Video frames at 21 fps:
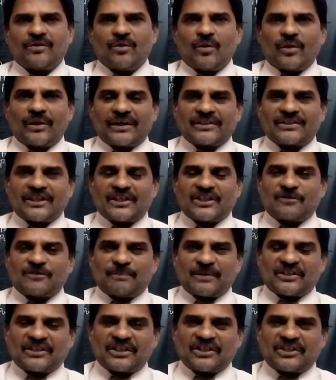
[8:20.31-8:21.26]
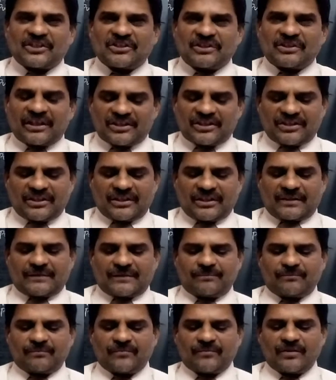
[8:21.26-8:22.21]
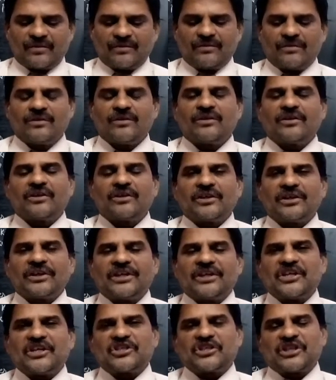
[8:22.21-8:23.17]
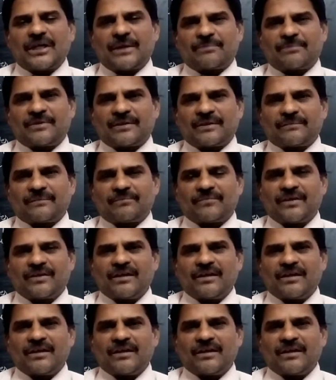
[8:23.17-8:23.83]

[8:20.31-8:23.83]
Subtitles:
or you can say a special structure in each chapter.